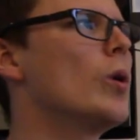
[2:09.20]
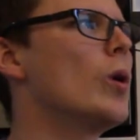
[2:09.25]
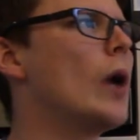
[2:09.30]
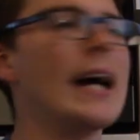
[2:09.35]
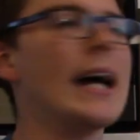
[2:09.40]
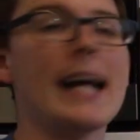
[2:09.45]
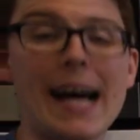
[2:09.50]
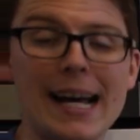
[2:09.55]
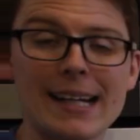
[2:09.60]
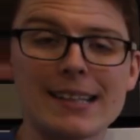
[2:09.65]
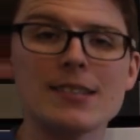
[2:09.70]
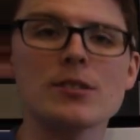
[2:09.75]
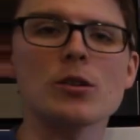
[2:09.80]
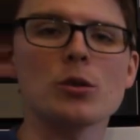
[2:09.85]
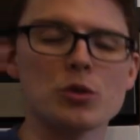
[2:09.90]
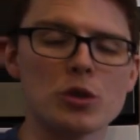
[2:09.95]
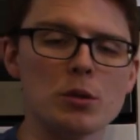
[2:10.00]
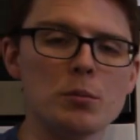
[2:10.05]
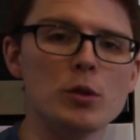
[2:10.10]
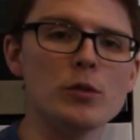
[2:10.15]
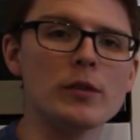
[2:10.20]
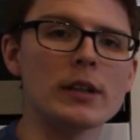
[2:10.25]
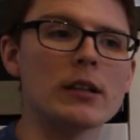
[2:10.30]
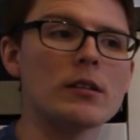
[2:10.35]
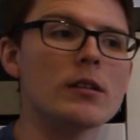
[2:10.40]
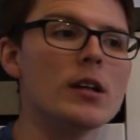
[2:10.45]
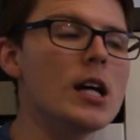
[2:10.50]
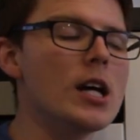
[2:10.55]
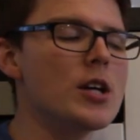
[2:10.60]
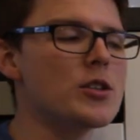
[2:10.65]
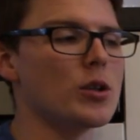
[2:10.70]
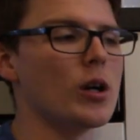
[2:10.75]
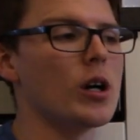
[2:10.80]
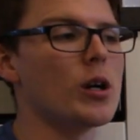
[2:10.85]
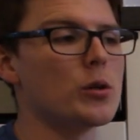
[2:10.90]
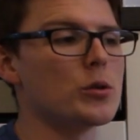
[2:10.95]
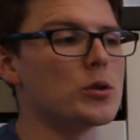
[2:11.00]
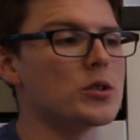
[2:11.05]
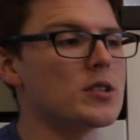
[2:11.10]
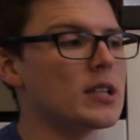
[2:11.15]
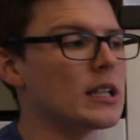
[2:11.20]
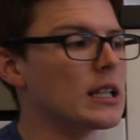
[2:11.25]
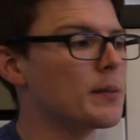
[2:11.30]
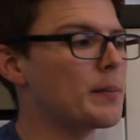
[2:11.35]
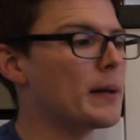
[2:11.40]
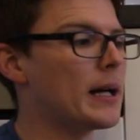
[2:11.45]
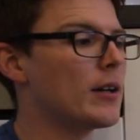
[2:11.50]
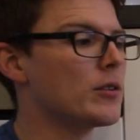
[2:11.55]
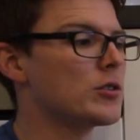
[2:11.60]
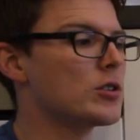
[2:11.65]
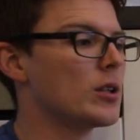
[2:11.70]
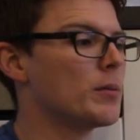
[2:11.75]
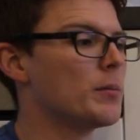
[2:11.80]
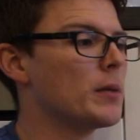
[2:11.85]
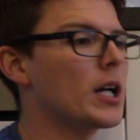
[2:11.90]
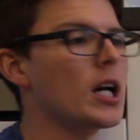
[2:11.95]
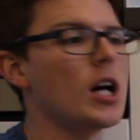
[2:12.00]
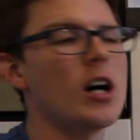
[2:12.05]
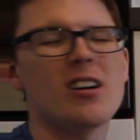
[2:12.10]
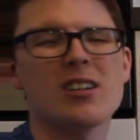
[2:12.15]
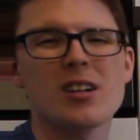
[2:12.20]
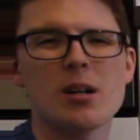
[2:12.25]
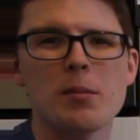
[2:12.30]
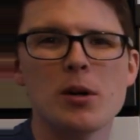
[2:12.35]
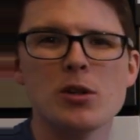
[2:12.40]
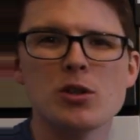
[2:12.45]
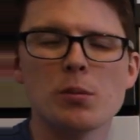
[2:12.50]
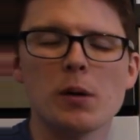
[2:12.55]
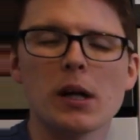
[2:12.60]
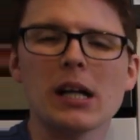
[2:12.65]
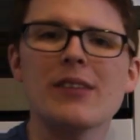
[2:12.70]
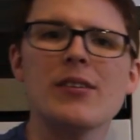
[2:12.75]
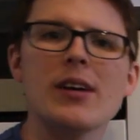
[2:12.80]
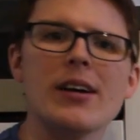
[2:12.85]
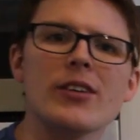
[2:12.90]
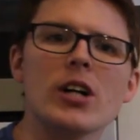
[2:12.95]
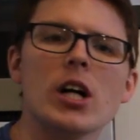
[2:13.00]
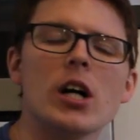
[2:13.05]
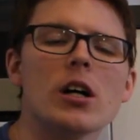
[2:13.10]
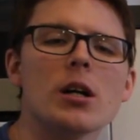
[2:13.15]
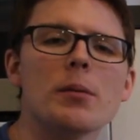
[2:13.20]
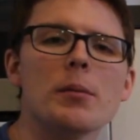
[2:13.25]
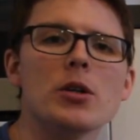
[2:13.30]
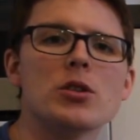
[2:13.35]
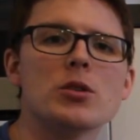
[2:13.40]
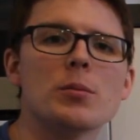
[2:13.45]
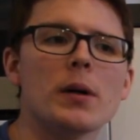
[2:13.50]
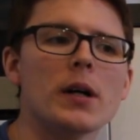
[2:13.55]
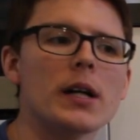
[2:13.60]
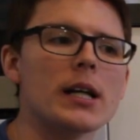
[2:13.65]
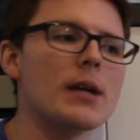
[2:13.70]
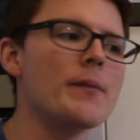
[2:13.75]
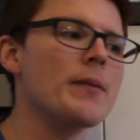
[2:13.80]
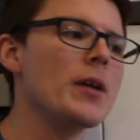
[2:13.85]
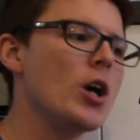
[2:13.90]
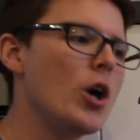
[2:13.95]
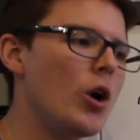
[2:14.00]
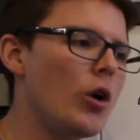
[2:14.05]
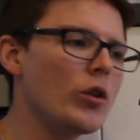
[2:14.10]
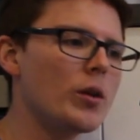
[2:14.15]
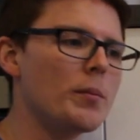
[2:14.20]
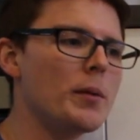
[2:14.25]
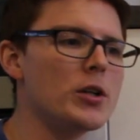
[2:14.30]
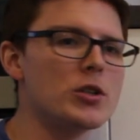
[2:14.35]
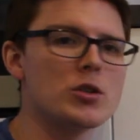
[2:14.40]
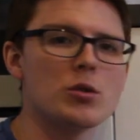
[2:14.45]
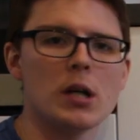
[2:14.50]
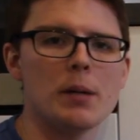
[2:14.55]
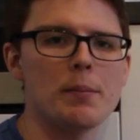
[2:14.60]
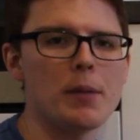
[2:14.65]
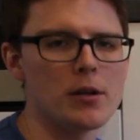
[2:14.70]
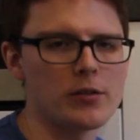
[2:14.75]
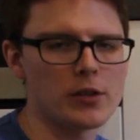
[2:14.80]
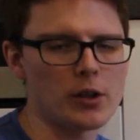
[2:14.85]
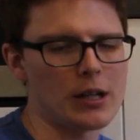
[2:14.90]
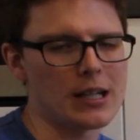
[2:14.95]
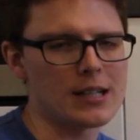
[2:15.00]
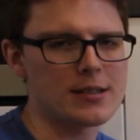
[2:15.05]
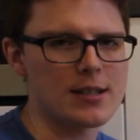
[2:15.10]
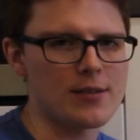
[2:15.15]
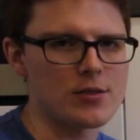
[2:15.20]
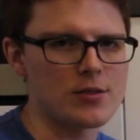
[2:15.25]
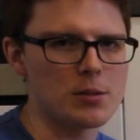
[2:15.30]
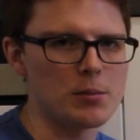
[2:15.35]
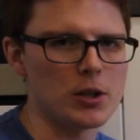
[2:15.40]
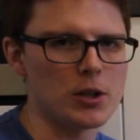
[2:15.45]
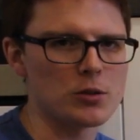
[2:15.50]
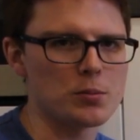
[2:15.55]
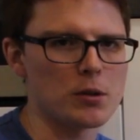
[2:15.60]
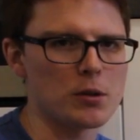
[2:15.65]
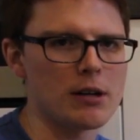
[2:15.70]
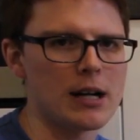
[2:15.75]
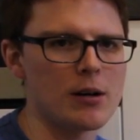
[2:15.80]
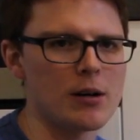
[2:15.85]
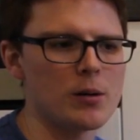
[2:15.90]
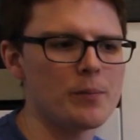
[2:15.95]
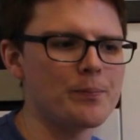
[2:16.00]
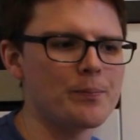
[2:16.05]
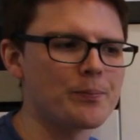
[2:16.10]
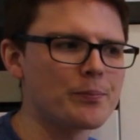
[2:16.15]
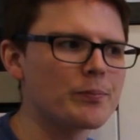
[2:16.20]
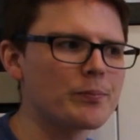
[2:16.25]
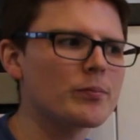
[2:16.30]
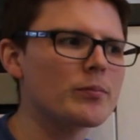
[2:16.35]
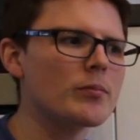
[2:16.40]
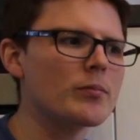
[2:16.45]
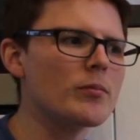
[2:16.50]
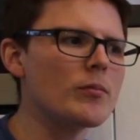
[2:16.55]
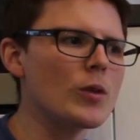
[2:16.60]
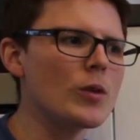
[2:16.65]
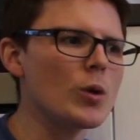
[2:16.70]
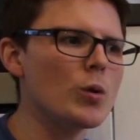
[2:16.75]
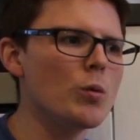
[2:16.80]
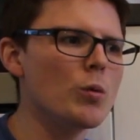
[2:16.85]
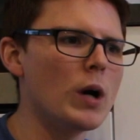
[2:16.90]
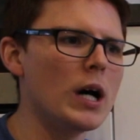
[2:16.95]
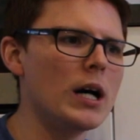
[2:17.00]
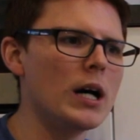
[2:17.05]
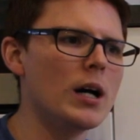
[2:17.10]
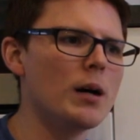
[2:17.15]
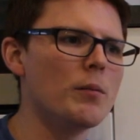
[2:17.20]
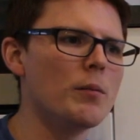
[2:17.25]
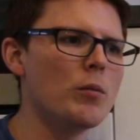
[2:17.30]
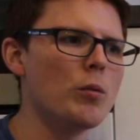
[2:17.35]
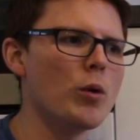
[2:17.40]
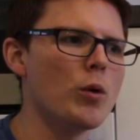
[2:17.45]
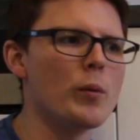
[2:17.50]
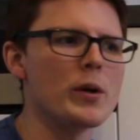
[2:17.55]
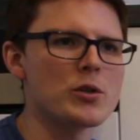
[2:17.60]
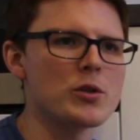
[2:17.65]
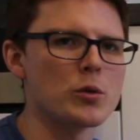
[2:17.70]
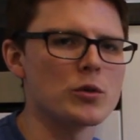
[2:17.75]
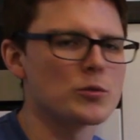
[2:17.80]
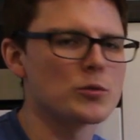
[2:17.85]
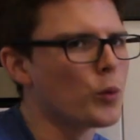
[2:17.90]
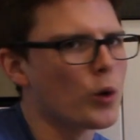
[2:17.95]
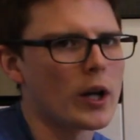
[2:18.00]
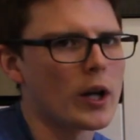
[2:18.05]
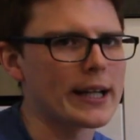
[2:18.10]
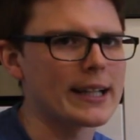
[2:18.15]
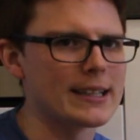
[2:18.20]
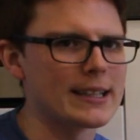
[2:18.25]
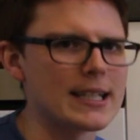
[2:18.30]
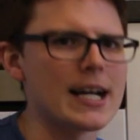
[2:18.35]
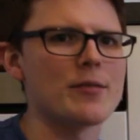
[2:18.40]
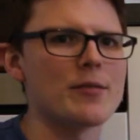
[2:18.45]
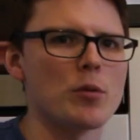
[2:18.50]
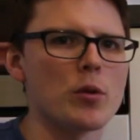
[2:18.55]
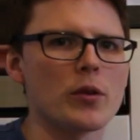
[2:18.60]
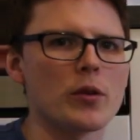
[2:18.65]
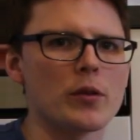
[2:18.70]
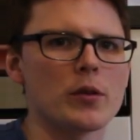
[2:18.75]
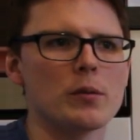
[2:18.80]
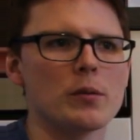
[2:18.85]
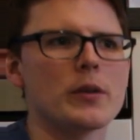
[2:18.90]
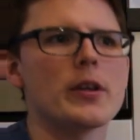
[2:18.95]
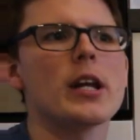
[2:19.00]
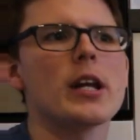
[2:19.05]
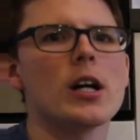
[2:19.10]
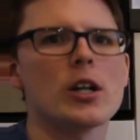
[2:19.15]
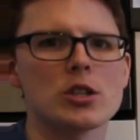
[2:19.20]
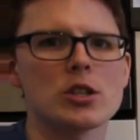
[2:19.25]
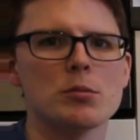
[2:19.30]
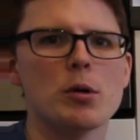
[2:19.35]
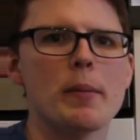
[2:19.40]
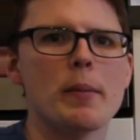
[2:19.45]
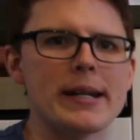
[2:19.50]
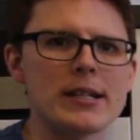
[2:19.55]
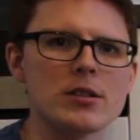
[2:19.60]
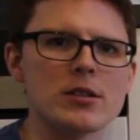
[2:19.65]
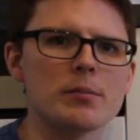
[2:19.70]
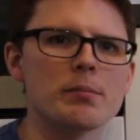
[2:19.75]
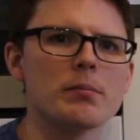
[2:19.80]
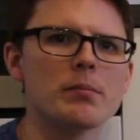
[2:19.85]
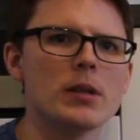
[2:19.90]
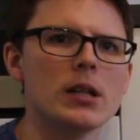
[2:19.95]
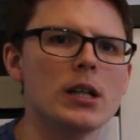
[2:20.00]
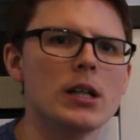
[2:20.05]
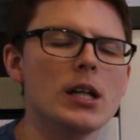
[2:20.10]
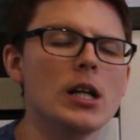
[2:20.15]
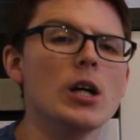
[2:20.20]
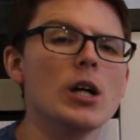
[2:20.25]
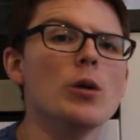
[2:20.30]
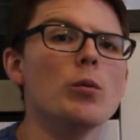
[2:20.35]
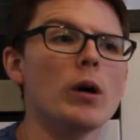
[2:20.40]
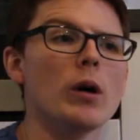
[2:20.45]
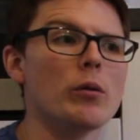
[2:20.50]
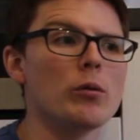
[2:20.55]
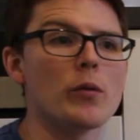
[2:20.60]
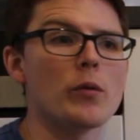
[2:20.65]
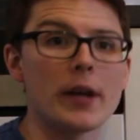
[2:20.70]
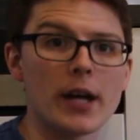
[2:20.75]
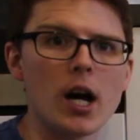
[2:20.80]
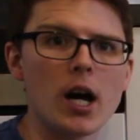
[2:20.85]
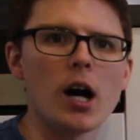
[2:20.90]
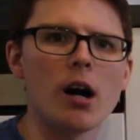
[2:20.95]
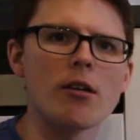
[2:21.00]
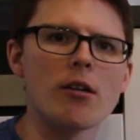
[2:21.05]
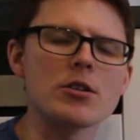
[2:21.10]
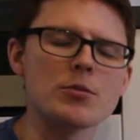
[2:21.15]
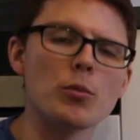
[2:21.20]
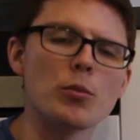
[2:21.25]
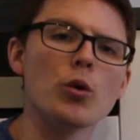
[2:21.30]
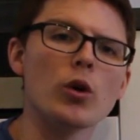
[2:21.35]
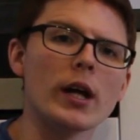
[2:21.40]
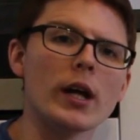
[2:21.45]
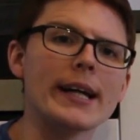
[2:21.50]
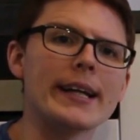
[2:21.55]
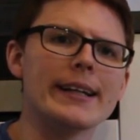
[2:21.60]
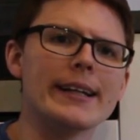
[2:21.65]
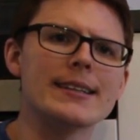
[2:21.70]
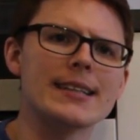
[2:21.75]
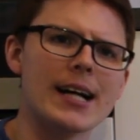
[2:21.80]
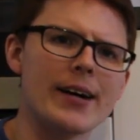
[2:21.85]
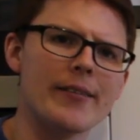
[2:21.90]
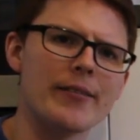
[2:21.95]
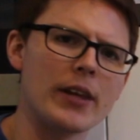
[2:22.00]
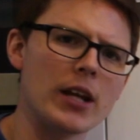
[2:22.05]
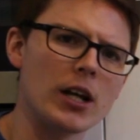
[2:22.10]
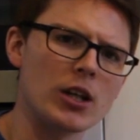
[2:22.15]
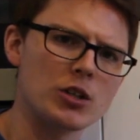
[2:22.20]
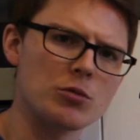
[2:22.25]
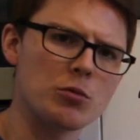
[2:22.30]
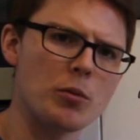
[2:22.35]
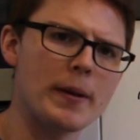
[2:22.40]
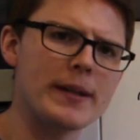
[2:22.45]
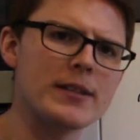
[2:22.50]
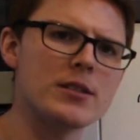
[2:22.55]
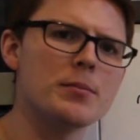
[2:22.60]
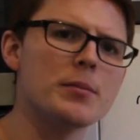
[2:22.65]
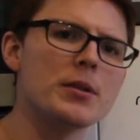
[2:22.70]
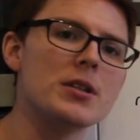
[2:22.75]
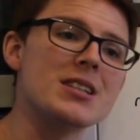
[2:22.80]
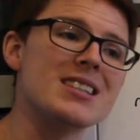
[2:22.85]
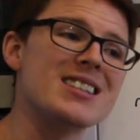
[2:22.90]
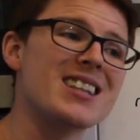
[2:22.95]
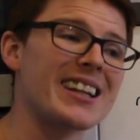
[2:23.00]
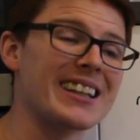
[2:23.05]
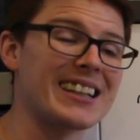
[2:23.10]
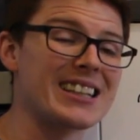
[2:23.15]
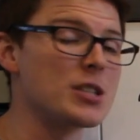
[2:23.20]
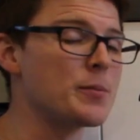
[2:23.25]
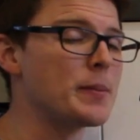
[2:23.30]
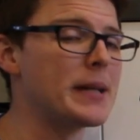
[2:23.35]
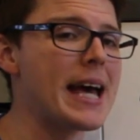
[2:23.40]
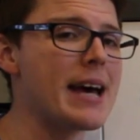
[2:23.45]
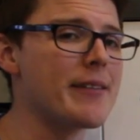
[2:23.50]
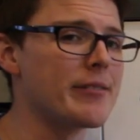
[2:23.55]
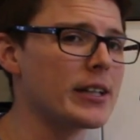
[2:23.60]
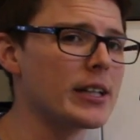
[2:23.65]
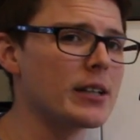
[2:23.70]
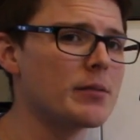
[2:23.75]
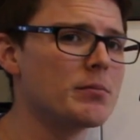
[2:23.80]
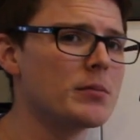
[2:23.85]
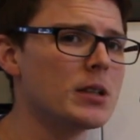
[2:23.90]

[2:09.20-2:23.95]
and is also moving. So I always think about a car and a motorbike. If you have a car and a motorbike on the motorway, both going at 70 miles per hour, well, which one's more likely to have the larger momentum? Well, the car is more likely to have the larger momentum because it's likely to be heavier.